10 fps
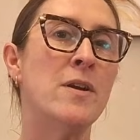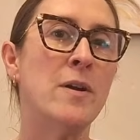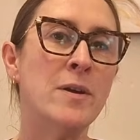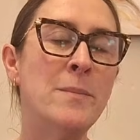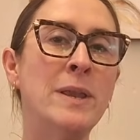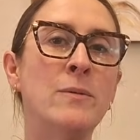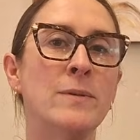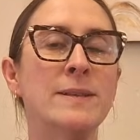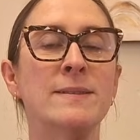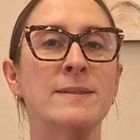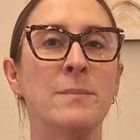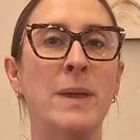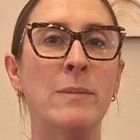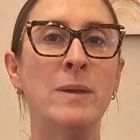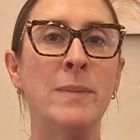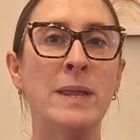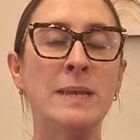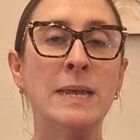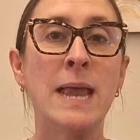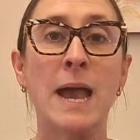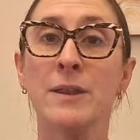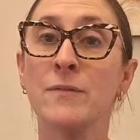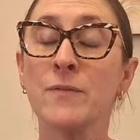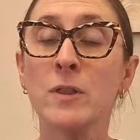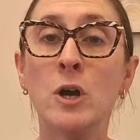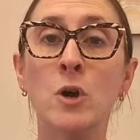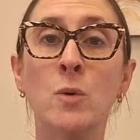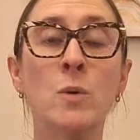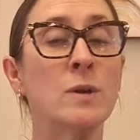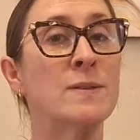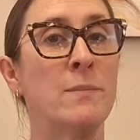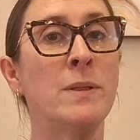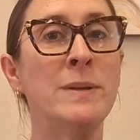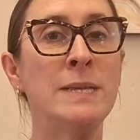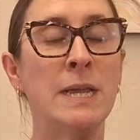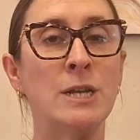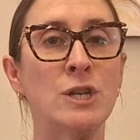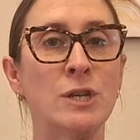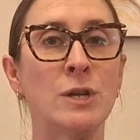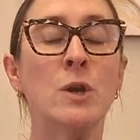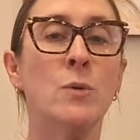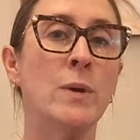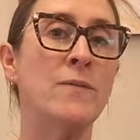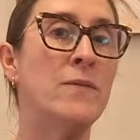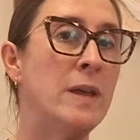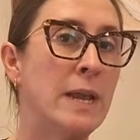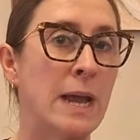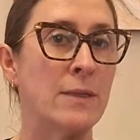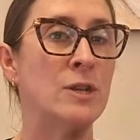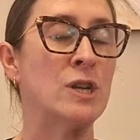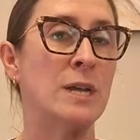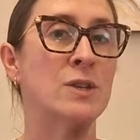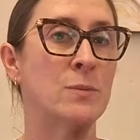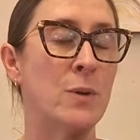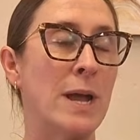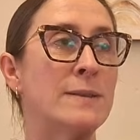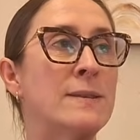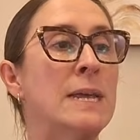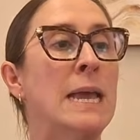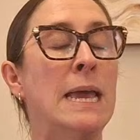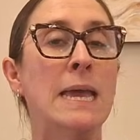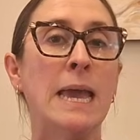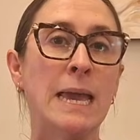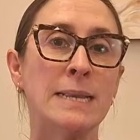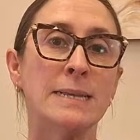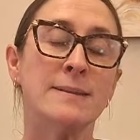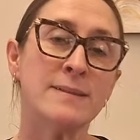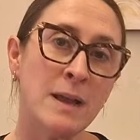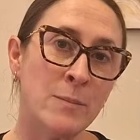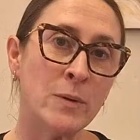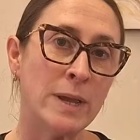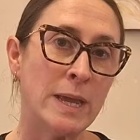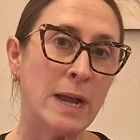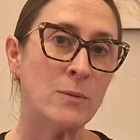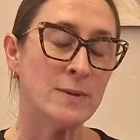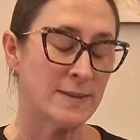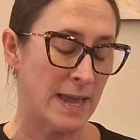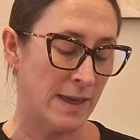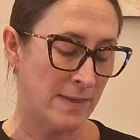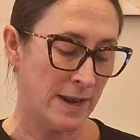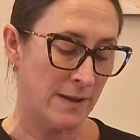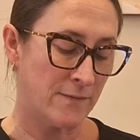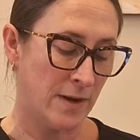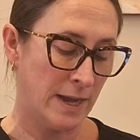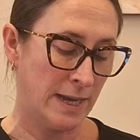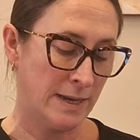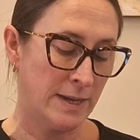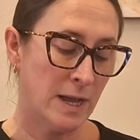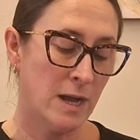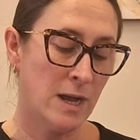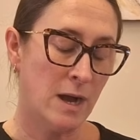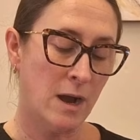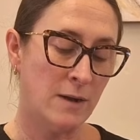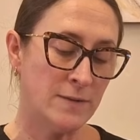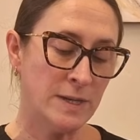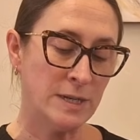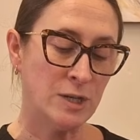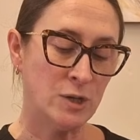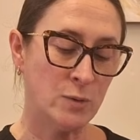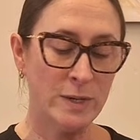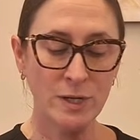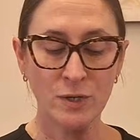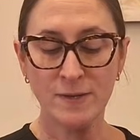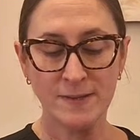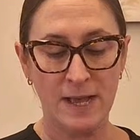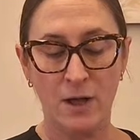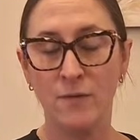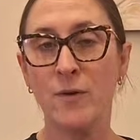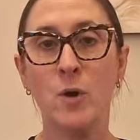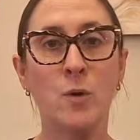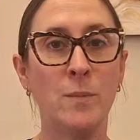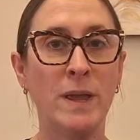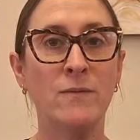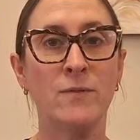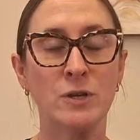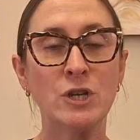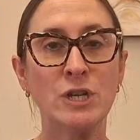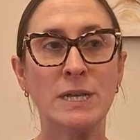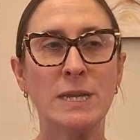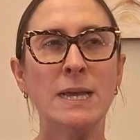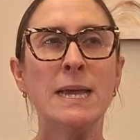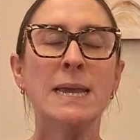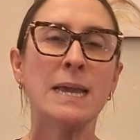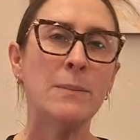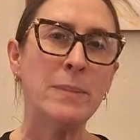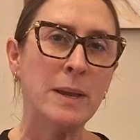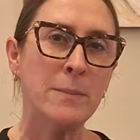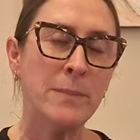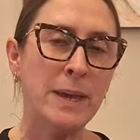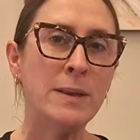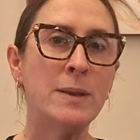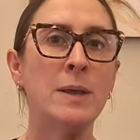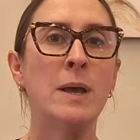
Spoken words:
are many reasons a baby may need added flow or supplementation when feeding at the chest or breast. And in summary, I will say that I find often a do-it-yourself homemade version can be a bit